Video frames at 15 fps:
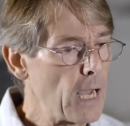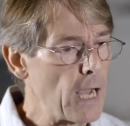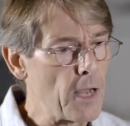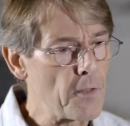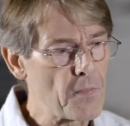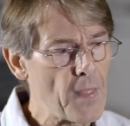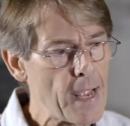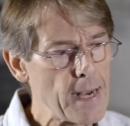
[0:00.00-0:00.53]

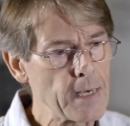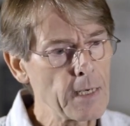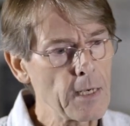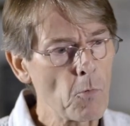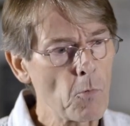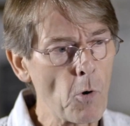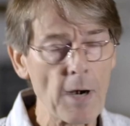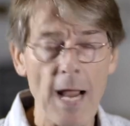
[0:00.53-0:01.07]
Uh, then
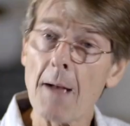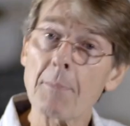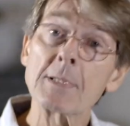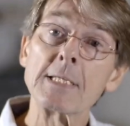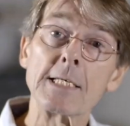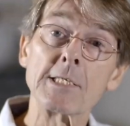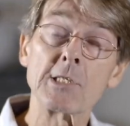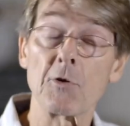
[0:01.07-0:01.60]
what
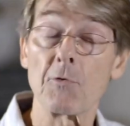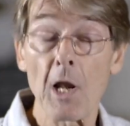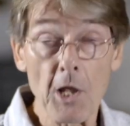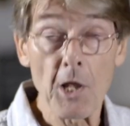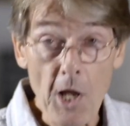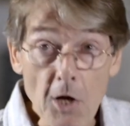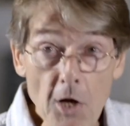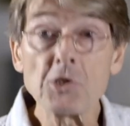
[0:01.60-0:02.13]
happens is there are a
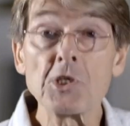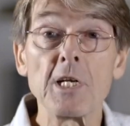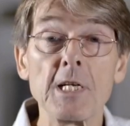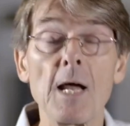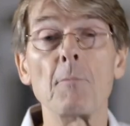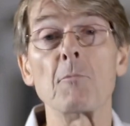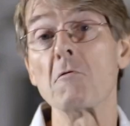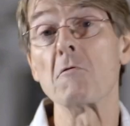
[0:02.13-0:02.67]
larger
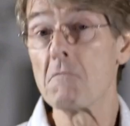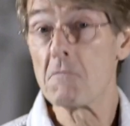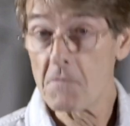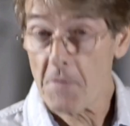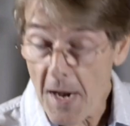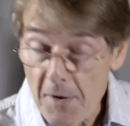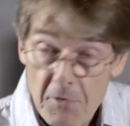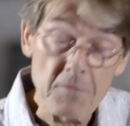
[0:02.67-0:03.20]
number of
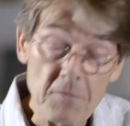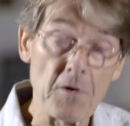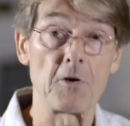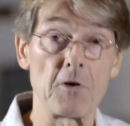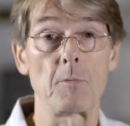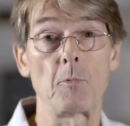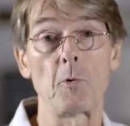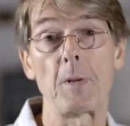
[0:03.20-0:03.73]
very
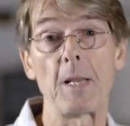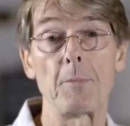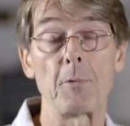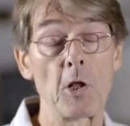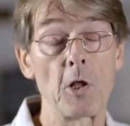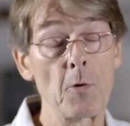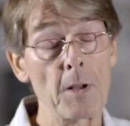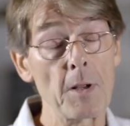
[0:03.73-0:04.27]
vulnerable
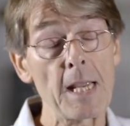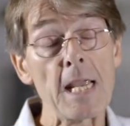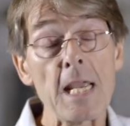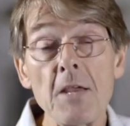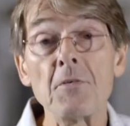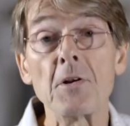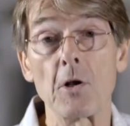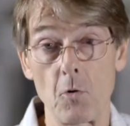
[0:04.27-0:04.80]
people who are
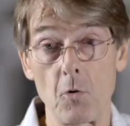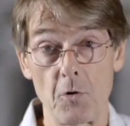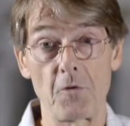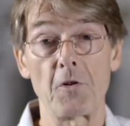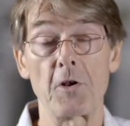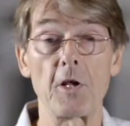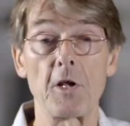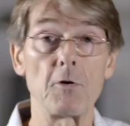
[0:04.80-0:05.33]
even older
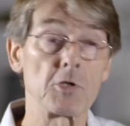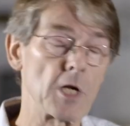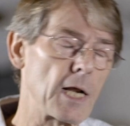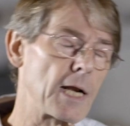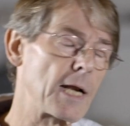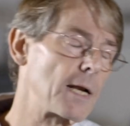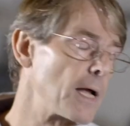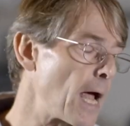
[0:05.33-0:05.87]
than usual
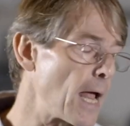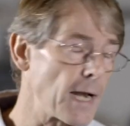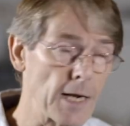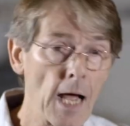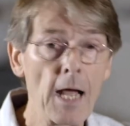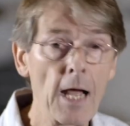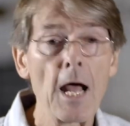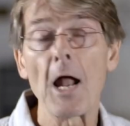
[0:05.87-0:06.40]
and
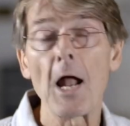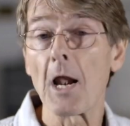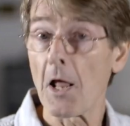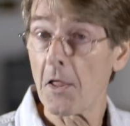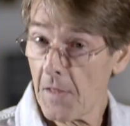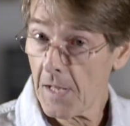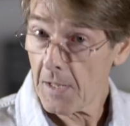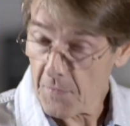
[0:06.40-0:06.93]
and, and
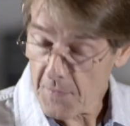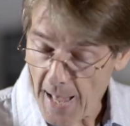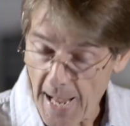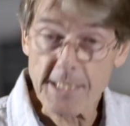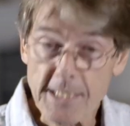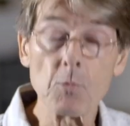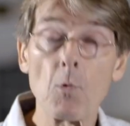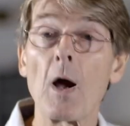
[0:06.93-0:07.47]
I think
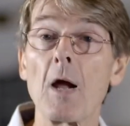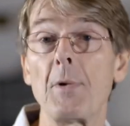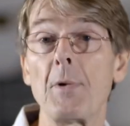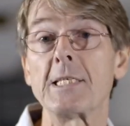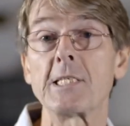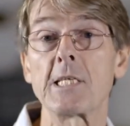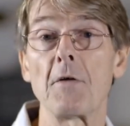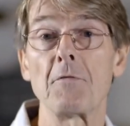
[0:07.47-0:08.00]
that's why
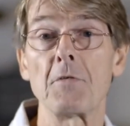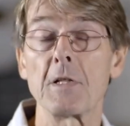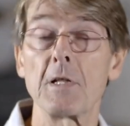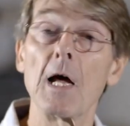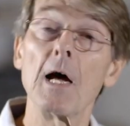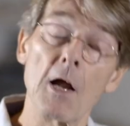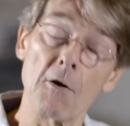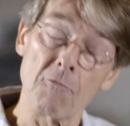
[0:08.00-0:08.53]
we suffered
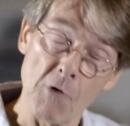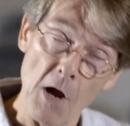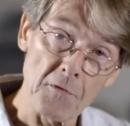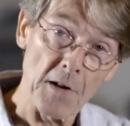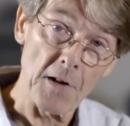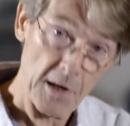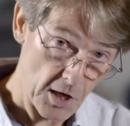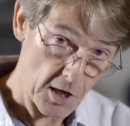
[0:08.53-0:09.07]
a
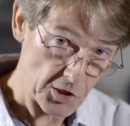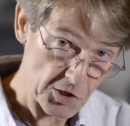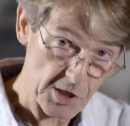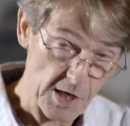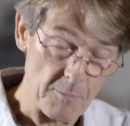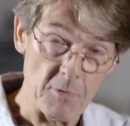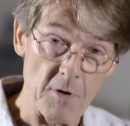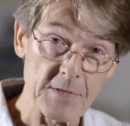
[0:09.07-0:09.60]
rather large
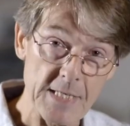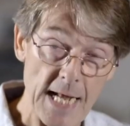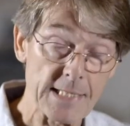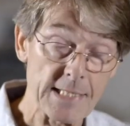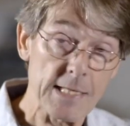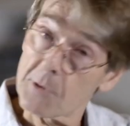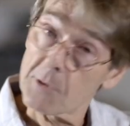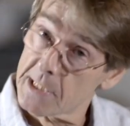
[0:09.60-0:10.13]
number of
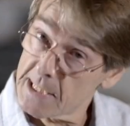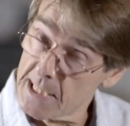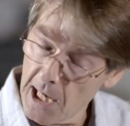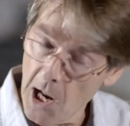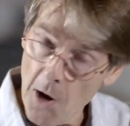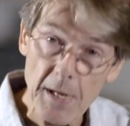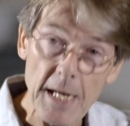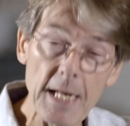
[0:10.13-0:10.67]
deaths. It was
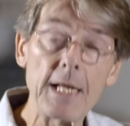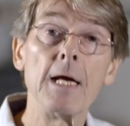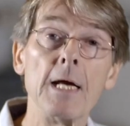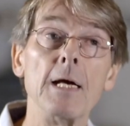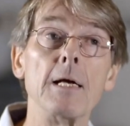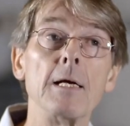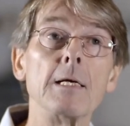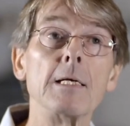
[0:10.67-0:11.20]
still only
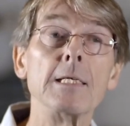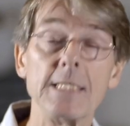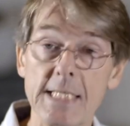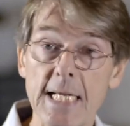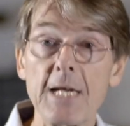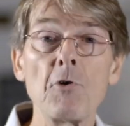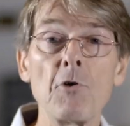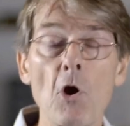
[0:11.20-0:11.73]

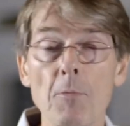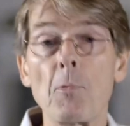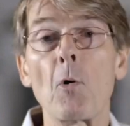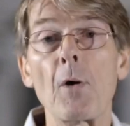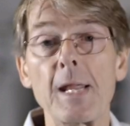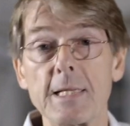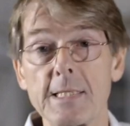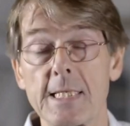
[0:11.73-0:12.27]

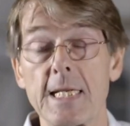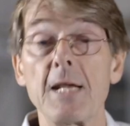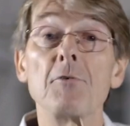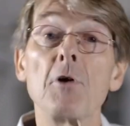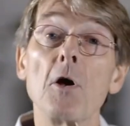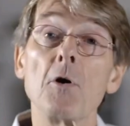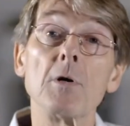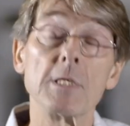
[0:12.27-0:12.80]

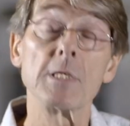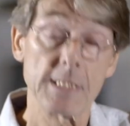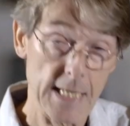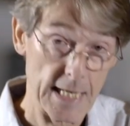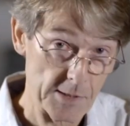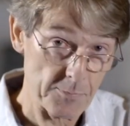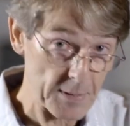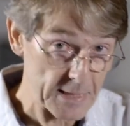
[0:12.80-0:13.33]

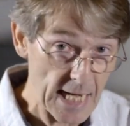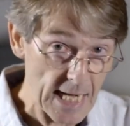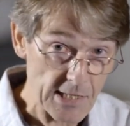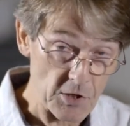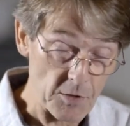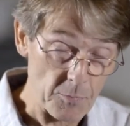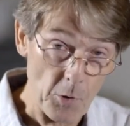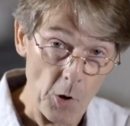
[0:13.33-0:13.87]

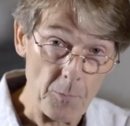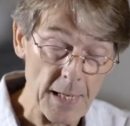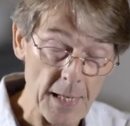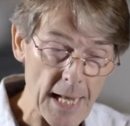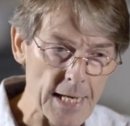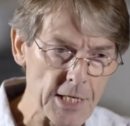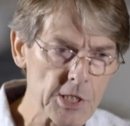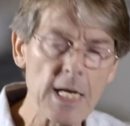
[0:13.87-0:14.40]
0.06% of the
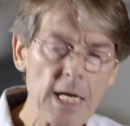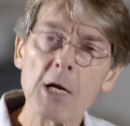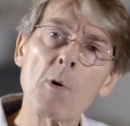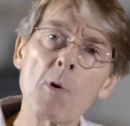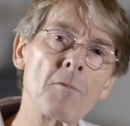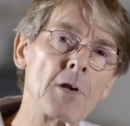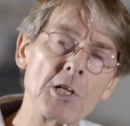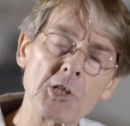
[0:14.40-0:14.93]
population,
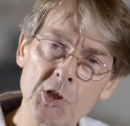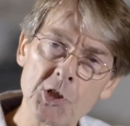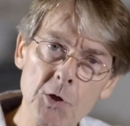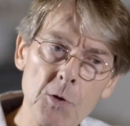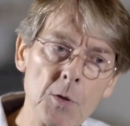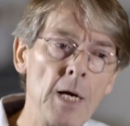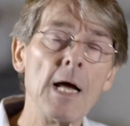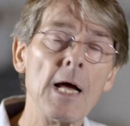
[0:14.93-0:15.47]
equivalent
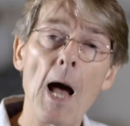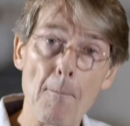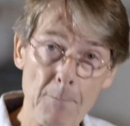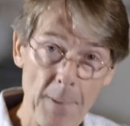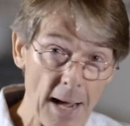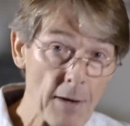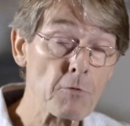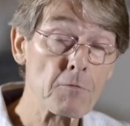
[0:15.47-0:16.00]
to
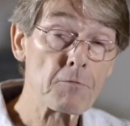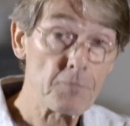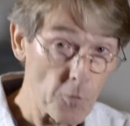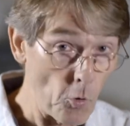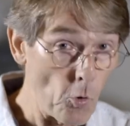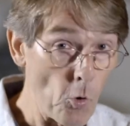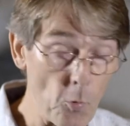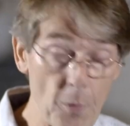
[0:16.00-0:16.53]
about
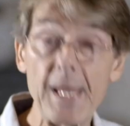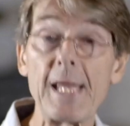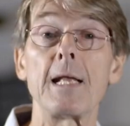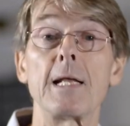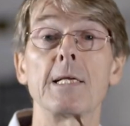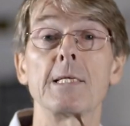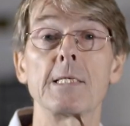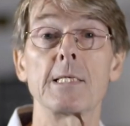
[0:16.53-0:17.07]
four
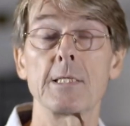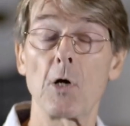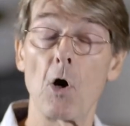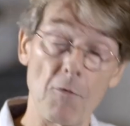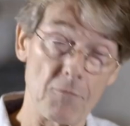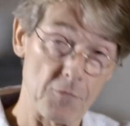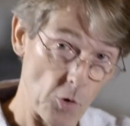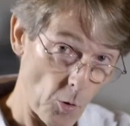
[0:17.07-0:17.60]
weeks
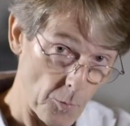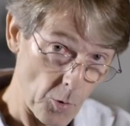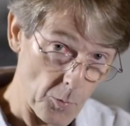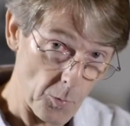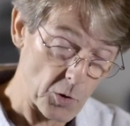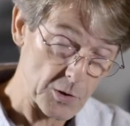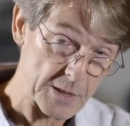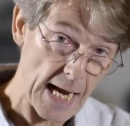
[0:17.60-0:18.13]
of normal
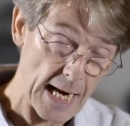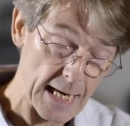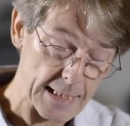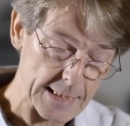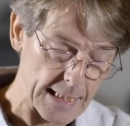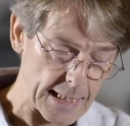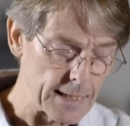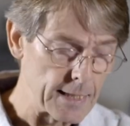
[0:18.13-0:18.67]

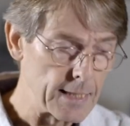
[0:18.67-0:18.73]
mortality.